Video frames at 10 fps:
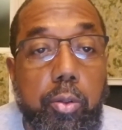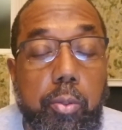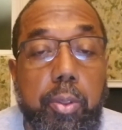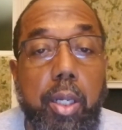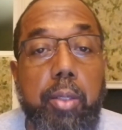
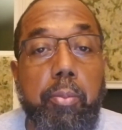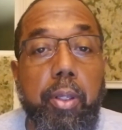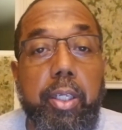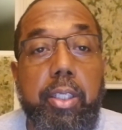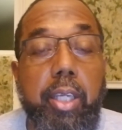sometimes the
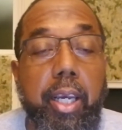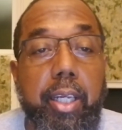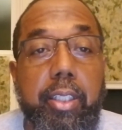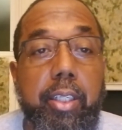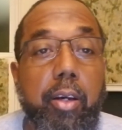police
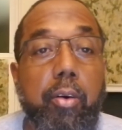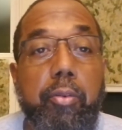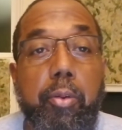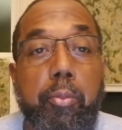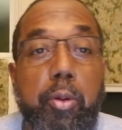can't tell if
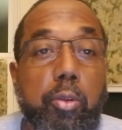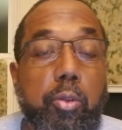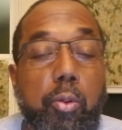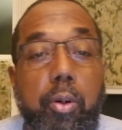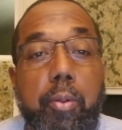you're
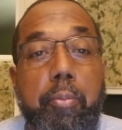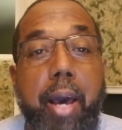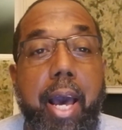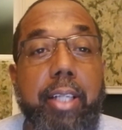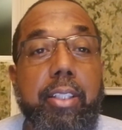mutual
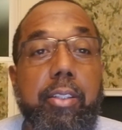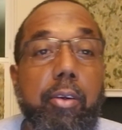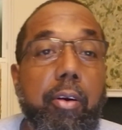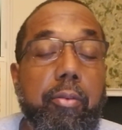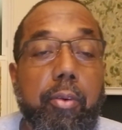combatants
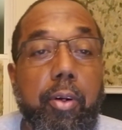or